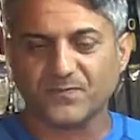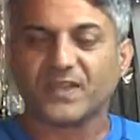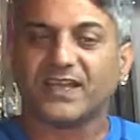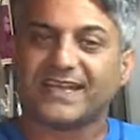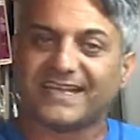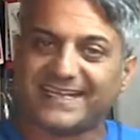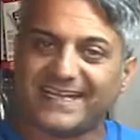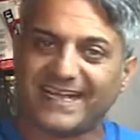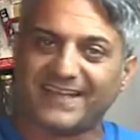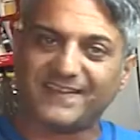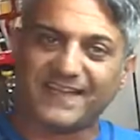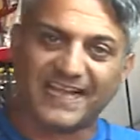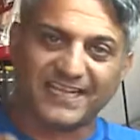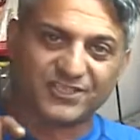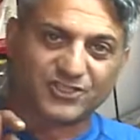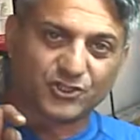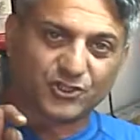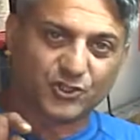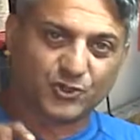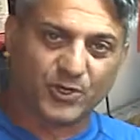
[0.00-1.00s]
Again,
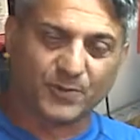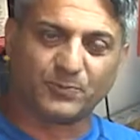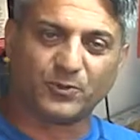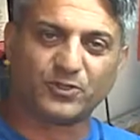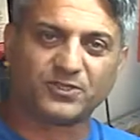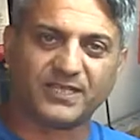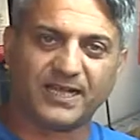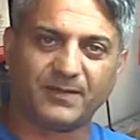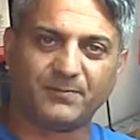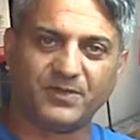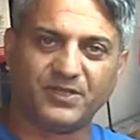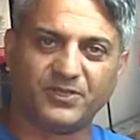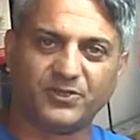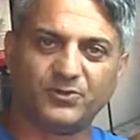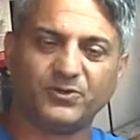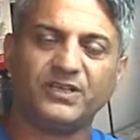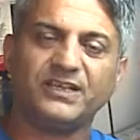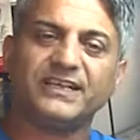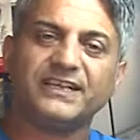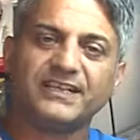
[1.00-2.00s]
that's
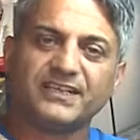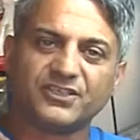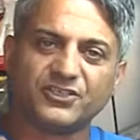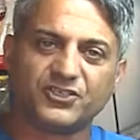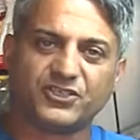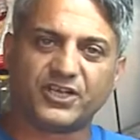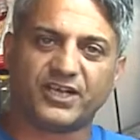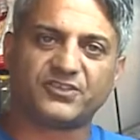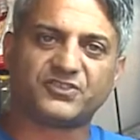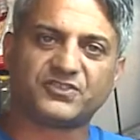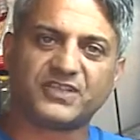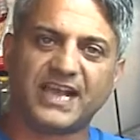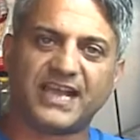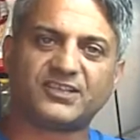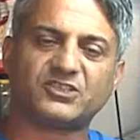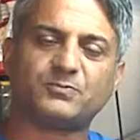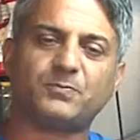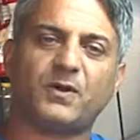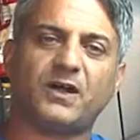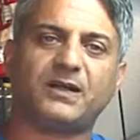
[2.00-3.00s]

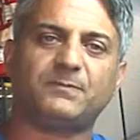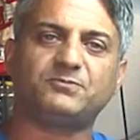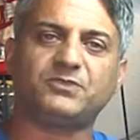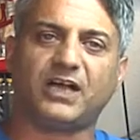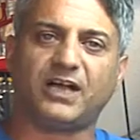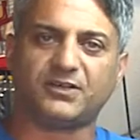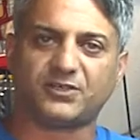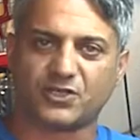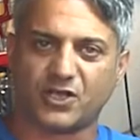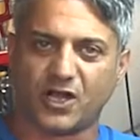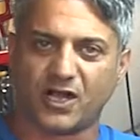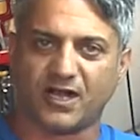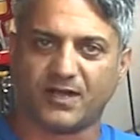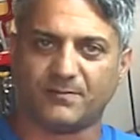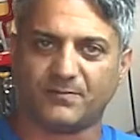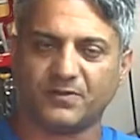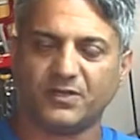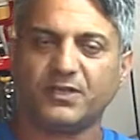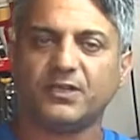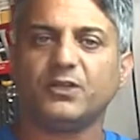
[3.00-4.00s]

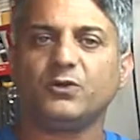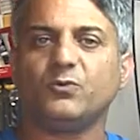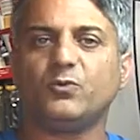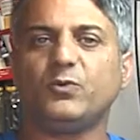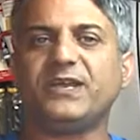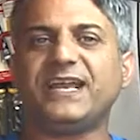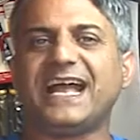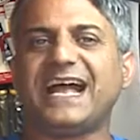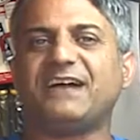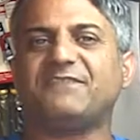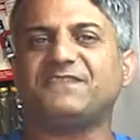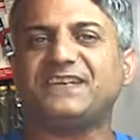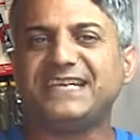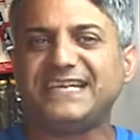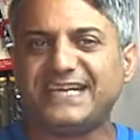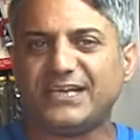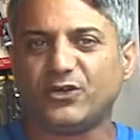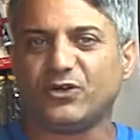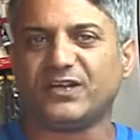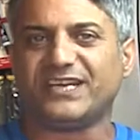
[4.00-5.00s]
www.justaskbob.com. We have
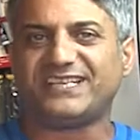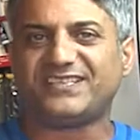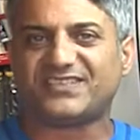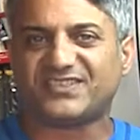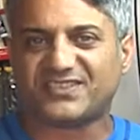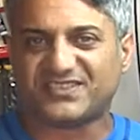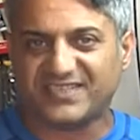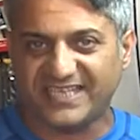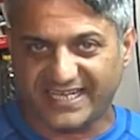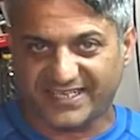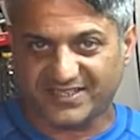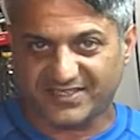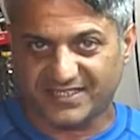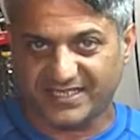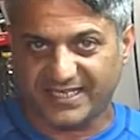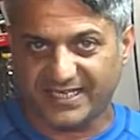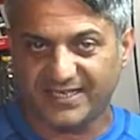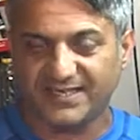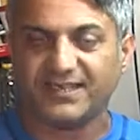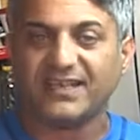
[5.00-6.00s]
nearly
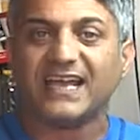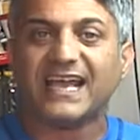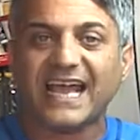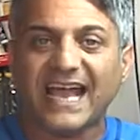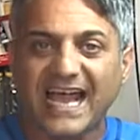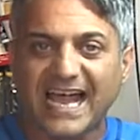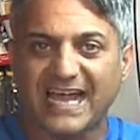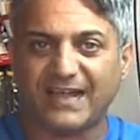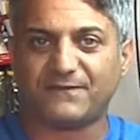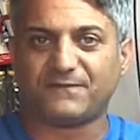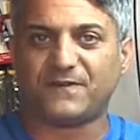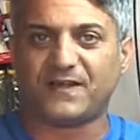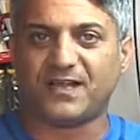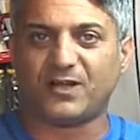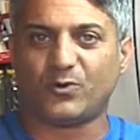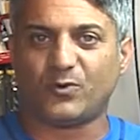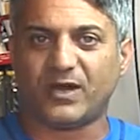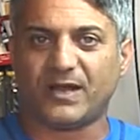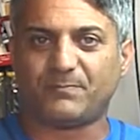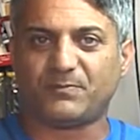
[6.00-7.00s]
60
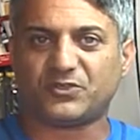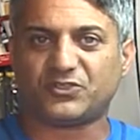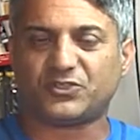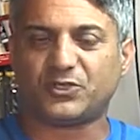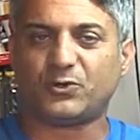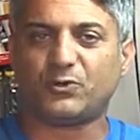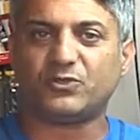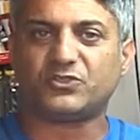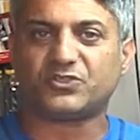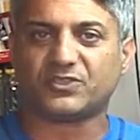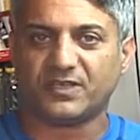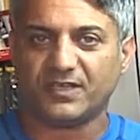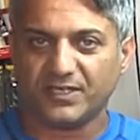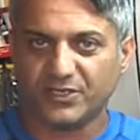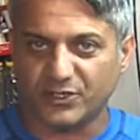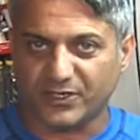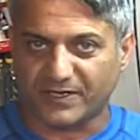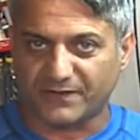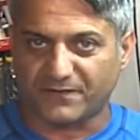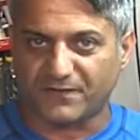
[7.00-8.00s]
half-hour episodes.
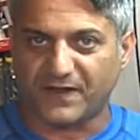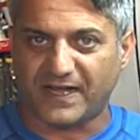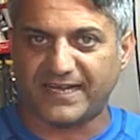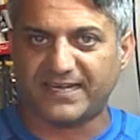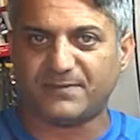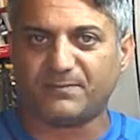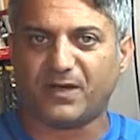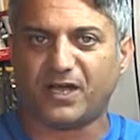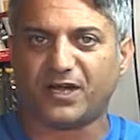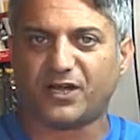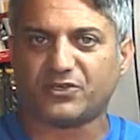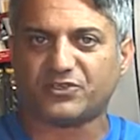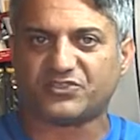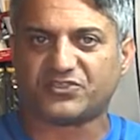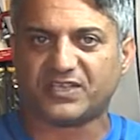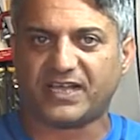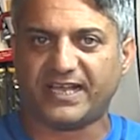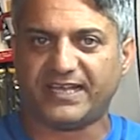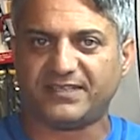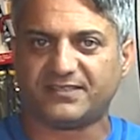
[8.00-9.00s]
You can find them on our
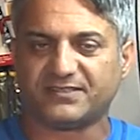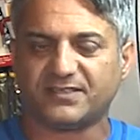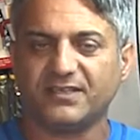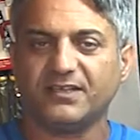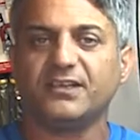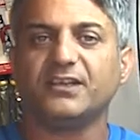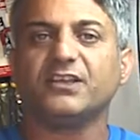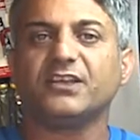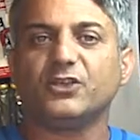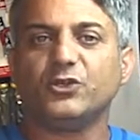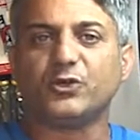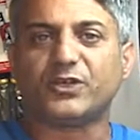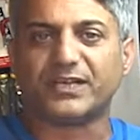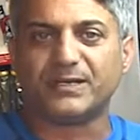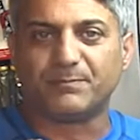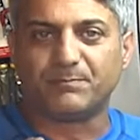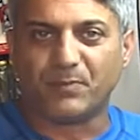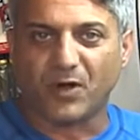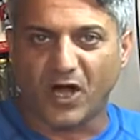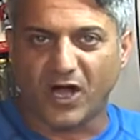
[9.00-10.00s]
site. You
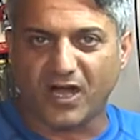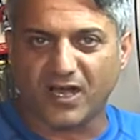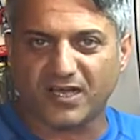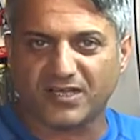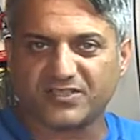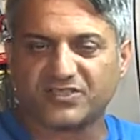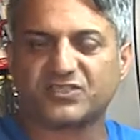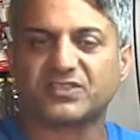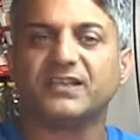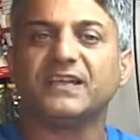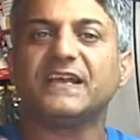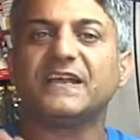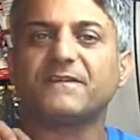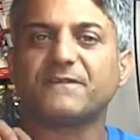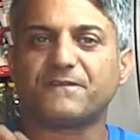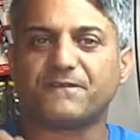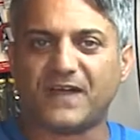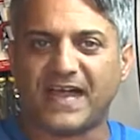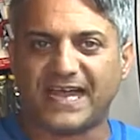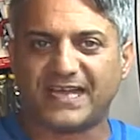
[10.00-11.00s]
can pause,
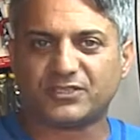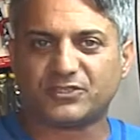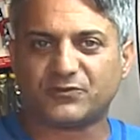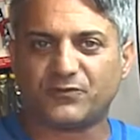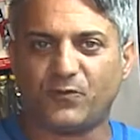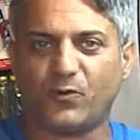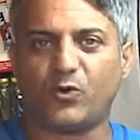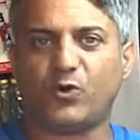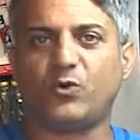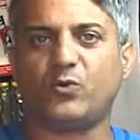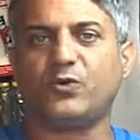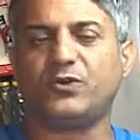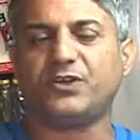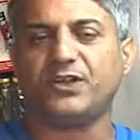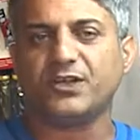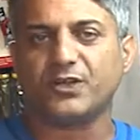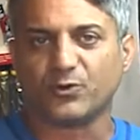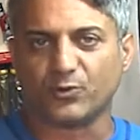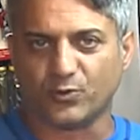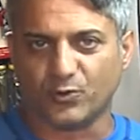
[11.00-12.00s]
fast forward,
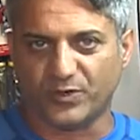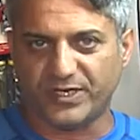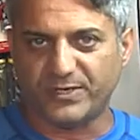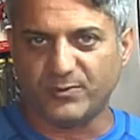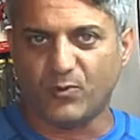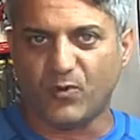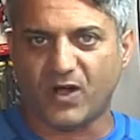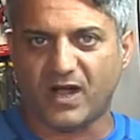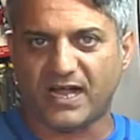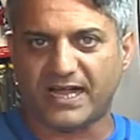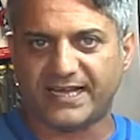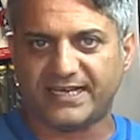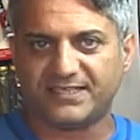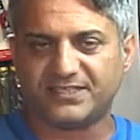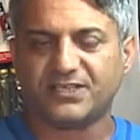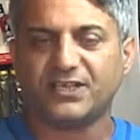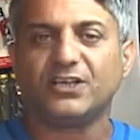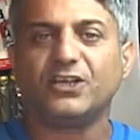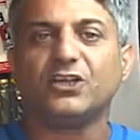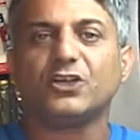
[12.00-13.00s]

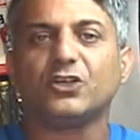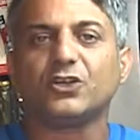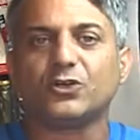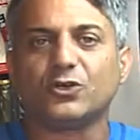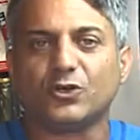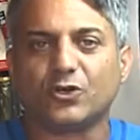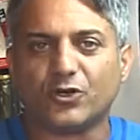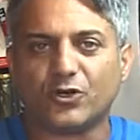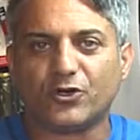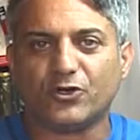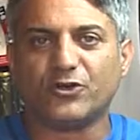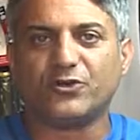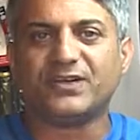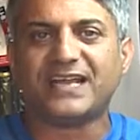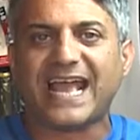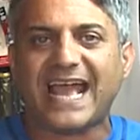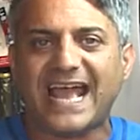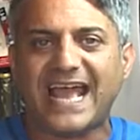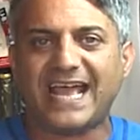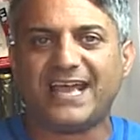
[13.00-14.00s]
rewind, learn
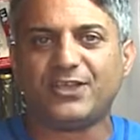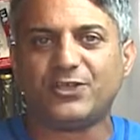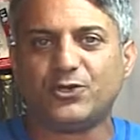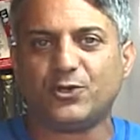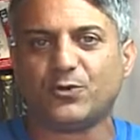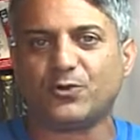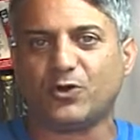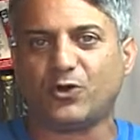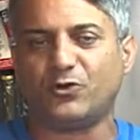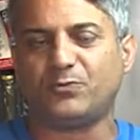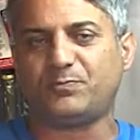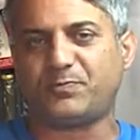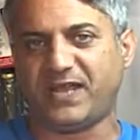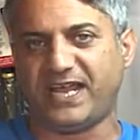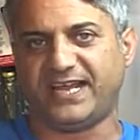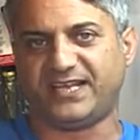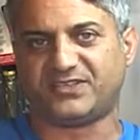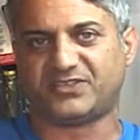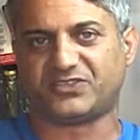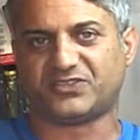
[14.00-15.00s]
at your own
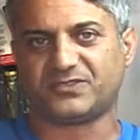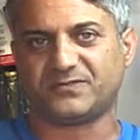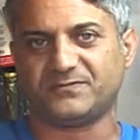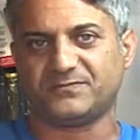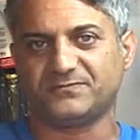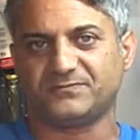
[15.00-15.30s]
pace.